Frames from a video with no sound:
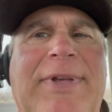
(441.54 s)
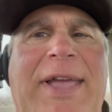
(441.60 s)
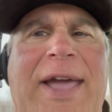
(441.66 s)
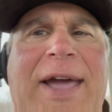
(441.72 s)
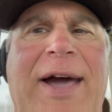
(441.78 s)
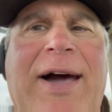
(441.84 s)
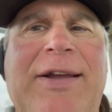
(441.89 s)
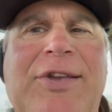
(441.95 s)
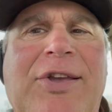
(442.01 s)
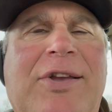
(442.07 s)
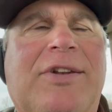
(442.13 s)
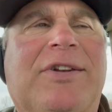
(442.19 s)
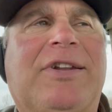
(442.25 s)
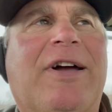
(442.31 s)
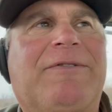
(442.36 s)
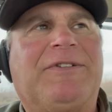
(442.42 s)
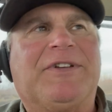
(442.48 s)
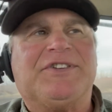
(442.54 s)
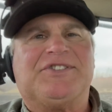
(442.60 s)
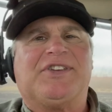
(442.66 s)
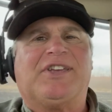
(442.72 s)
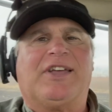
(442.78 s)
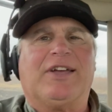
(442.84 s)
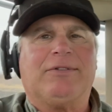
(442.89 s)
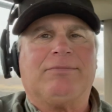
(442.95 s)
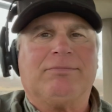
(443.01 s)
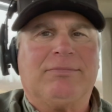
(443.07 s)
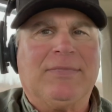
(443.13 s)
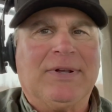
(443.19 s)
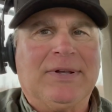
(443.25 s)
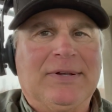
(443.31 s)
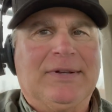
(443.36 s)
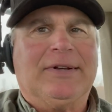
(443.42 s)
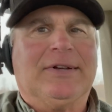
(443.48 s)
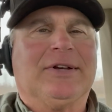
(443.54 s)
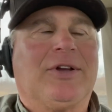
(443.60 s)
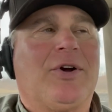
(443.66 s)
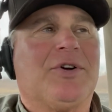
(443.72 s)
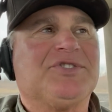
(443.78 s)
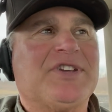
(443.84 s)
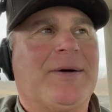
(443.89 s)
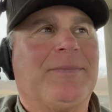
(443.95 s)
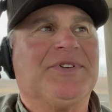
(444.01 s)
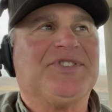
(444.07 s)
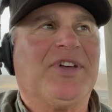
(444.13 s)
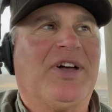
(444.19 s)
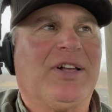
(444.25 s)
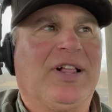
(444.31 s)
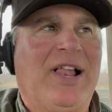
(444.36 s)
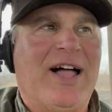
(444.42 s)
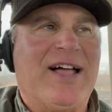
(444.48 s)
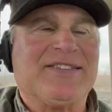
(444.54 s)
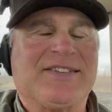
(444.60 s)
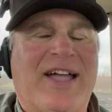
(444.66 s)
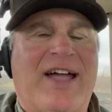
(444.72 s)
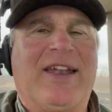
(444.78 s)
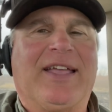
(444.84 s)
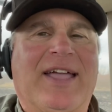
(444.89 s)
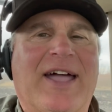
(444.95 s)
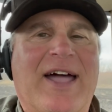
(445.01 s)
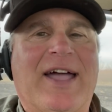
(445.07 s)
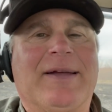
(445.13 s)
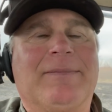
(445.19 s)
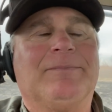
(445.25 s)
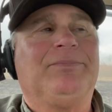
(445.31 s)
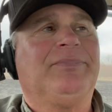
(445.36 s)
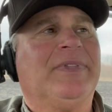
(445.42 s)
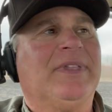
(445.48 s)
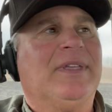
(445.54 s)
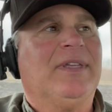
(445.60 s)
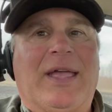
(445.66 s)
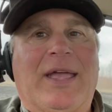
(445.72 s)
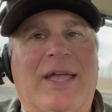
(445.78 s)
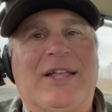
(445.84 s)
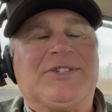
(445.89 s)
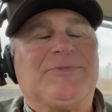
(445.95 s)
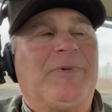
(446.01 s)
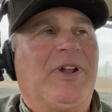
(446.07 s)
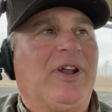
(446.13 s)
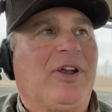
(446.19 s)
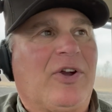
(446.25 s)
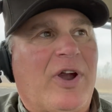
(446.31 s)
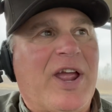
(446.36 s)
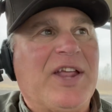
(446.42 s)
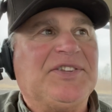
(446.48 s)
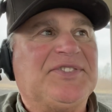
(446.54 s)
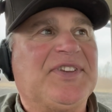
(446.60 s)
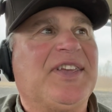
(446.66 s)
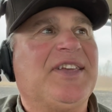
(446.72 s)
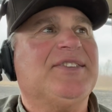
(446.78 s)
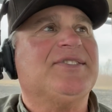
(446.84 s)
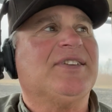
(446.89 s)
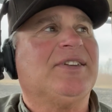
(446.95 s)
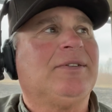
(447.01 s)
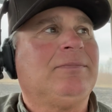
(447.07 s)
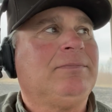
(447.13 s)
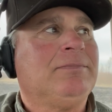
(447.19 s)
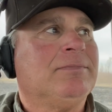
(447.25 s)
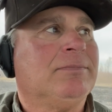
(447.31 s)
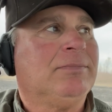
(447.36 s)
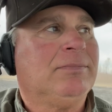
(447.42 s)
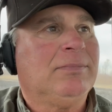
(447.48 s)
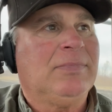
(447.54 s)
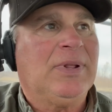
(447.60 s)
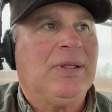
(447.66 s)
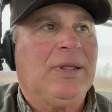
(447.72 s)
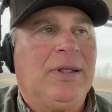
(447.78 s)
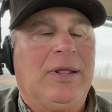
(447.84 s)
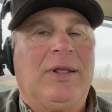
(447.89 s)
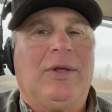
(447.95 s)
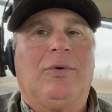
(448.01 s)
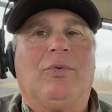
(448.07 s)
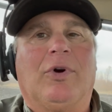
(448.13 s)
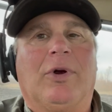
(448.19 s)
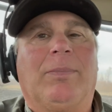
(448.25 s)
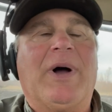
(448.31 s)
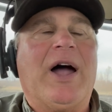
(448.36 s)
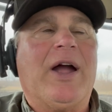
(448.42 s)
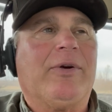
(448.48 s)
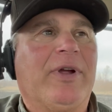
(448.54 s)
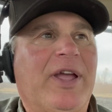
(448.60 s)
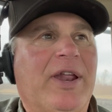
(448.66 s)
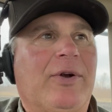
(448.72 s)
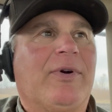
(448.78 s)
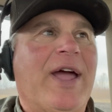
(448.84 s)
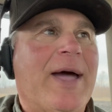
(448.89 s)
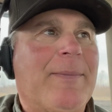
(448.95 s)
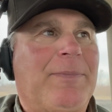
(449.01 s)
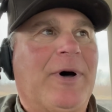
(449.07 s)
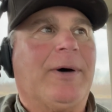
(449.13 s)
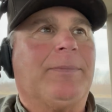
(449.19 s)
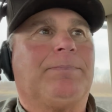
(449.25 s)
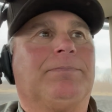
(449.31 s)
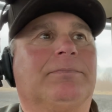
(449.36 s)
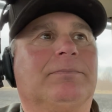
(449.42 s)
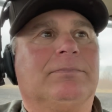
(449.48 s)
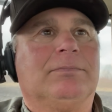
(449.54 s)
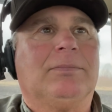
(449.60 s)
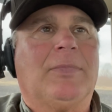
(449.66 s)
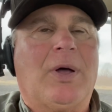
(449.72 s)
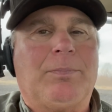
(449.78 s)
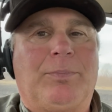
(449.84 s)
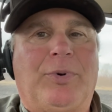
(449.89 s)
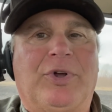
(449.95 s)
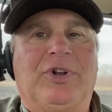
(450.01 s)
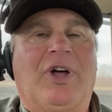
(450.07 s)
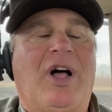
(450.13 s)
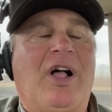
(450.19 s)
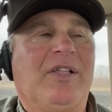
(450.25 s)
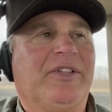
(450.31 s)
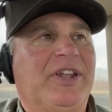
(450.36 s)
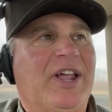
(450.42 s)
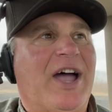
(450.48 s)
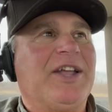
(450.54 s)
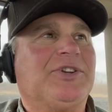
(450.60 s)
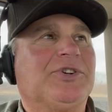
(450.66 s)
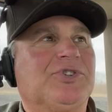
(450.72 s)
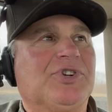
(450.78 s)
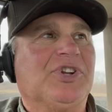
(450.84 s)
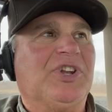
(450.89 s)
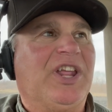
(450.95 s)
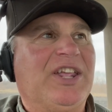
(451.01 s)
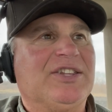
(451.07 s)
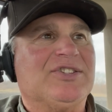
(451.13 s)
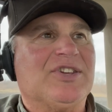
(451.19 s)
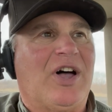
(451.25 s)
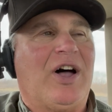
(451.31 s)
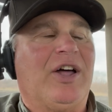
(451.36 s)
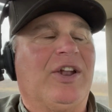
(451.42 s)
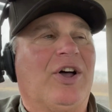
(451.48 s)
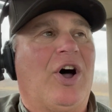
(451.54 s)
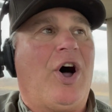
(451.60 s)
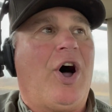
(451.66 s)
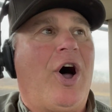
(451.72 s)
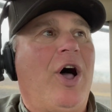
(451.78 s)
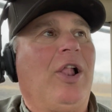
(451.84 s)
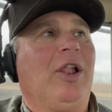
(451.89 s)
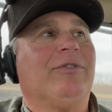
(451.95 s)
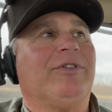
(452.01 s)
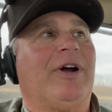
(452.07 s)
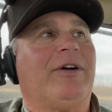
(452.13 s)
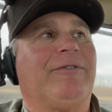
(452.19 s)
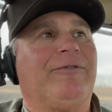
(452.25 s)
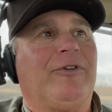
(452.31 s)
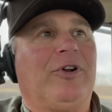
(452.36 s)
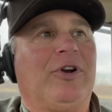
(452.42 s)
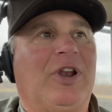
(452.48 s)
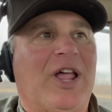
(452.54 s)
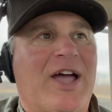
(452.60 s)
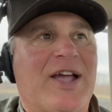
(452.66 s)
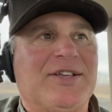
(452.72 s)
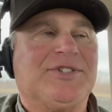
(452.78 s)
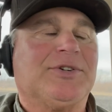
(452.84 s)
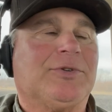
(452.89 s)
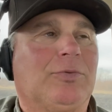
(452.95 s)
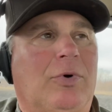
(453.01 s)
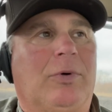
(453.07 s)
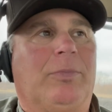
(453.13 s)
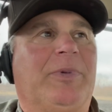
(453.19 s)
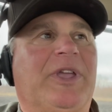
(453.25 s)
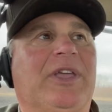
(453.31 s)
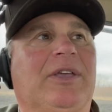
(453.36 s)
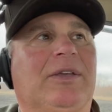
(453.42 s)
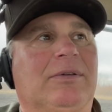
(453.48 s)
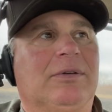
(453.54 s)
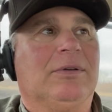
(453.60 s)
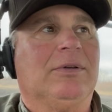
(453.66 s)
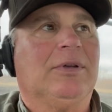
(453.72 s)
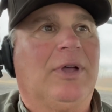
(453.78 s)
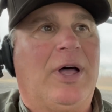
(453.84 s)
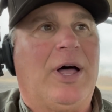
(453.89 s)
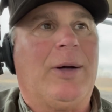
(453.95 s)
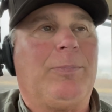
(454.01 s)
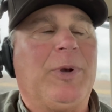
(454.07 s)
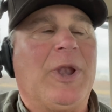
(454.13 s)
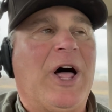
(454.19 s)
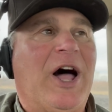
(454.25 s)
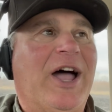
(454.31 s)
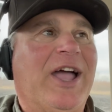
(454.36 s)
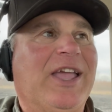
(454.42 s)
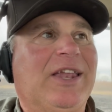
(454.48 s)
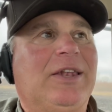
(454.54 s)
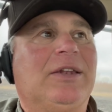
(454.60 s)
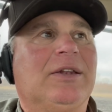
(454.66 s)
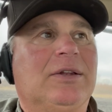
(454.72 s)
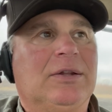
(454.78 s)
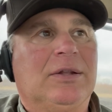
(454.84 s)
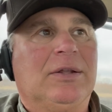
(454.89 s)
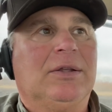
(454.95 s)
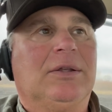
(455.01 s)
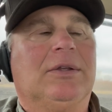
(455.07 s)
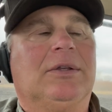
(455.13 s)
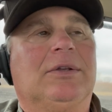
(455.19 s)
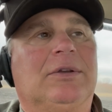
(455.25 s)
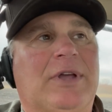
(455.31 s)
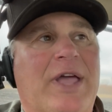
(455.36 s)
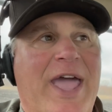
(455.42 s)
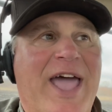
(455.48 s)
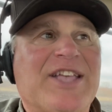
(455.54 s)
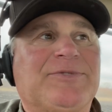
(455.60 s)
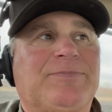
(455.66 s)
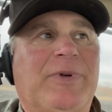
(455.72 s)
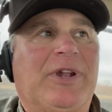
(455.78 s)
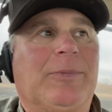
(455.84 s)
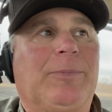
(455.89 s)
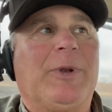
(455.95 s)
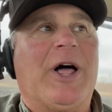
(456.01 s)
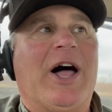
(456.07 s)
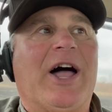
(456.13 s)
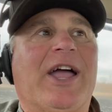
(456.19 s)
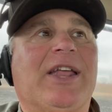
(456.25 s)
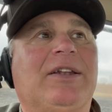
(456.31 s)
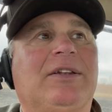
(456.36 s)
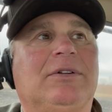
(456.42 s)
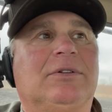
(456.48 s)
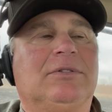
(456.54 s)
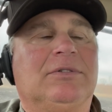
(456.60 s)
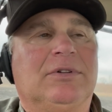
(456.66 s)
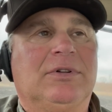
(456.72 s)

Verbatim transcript: yeah, you can definitely see it. Of course, I'm a sunglass kind of guy. It's been a great season. We're about ready to wrap up putting all the nitrogen needs on. All of our fertilizer will be applied, has been applied.